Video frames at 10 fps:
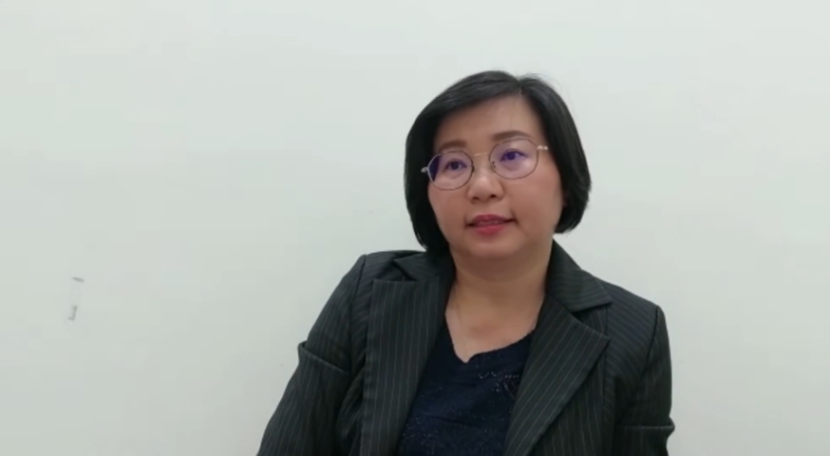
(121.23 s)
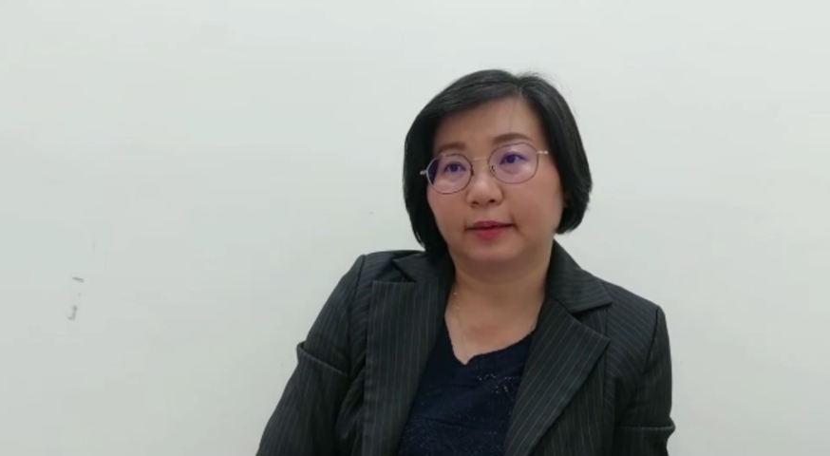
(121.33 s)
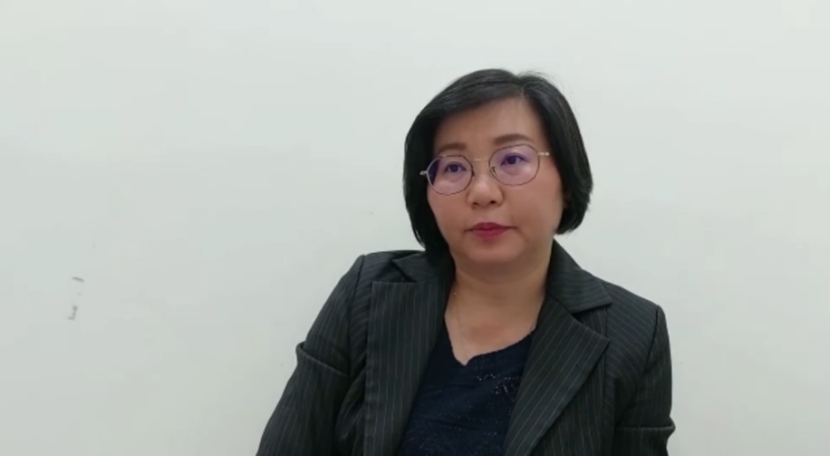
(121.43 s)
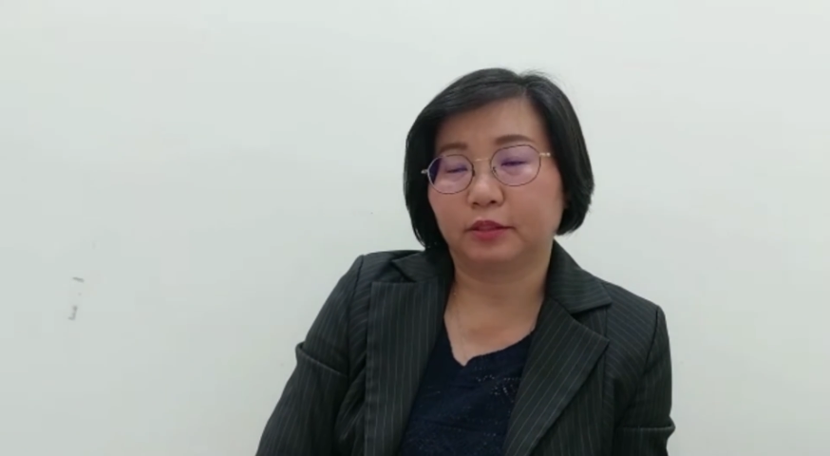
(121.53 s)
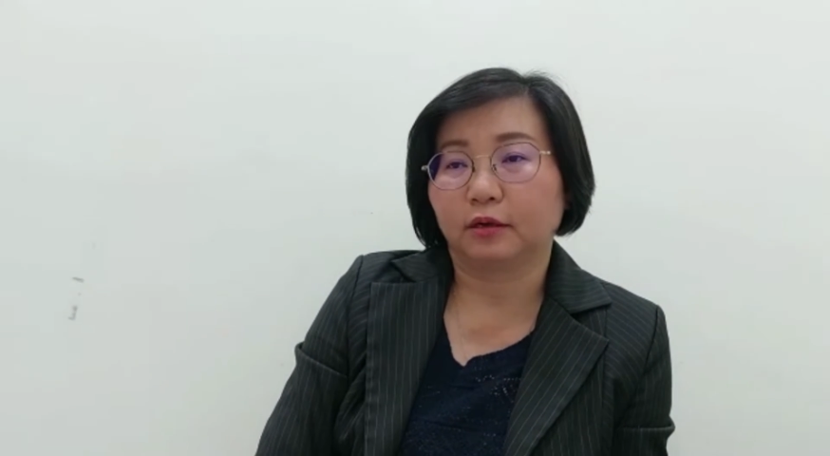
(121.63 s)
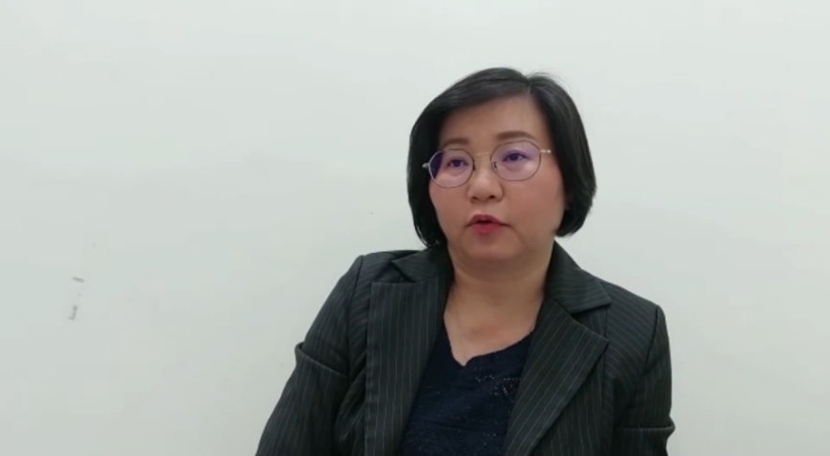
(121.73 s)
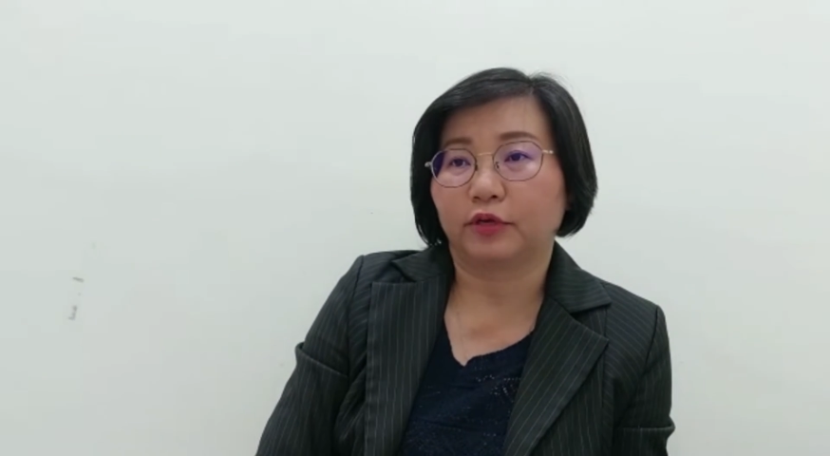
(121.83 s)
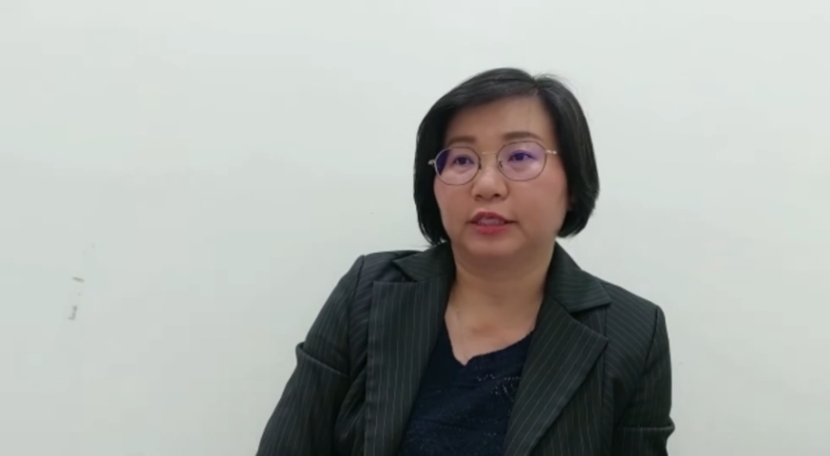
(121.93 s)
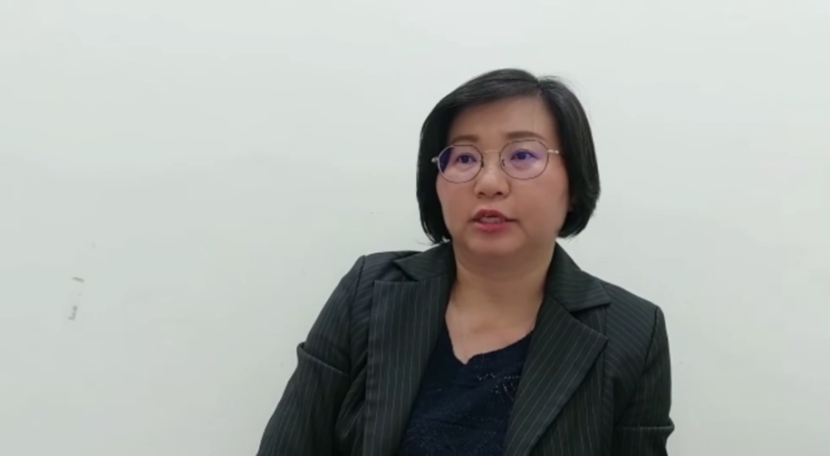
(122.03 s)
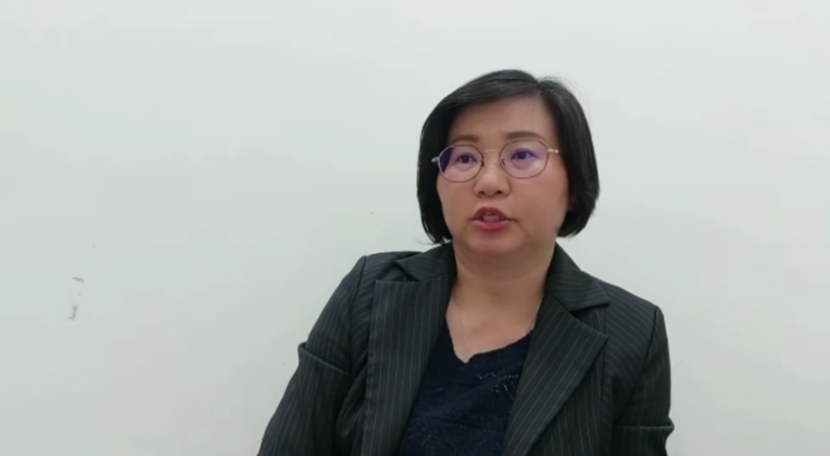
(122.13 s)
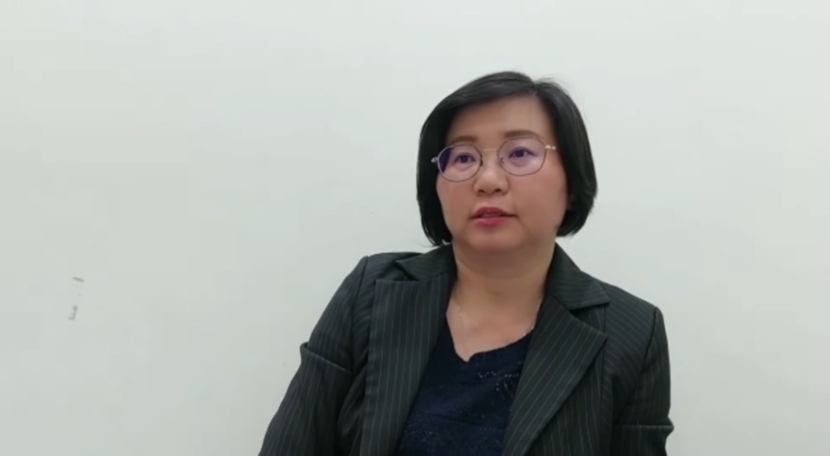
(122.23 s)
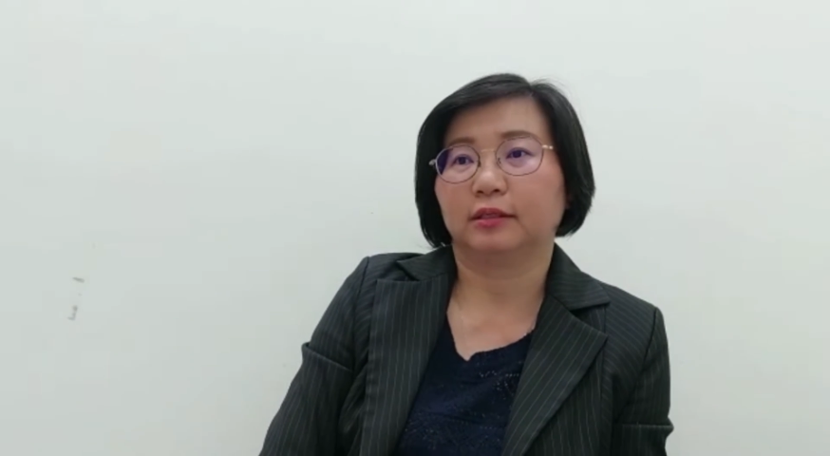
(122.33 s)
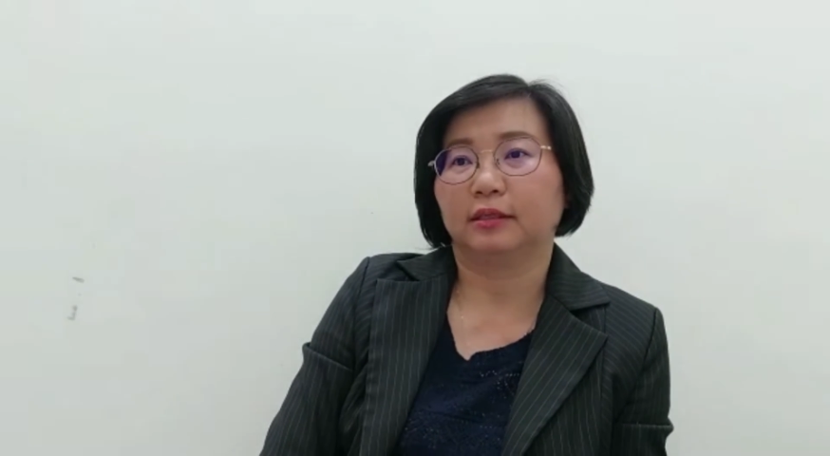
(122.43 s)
capital orientation